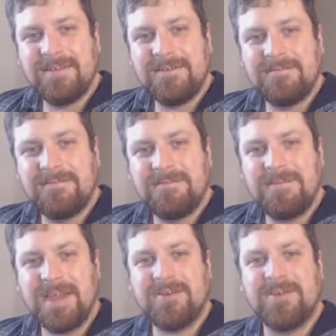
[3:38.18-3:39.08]

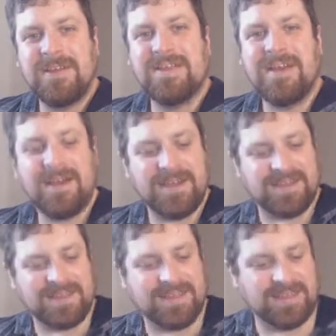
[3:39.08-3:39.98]
Very
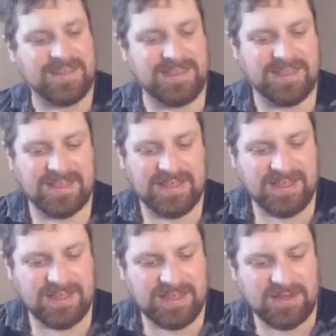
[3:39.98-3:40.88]
nice.
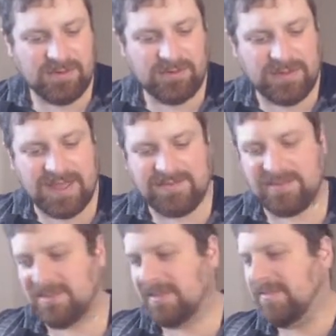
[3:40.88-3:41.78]
We have
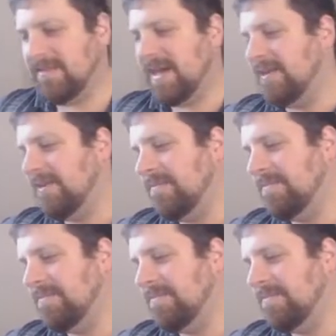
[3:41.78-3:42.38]
to sleeve that up.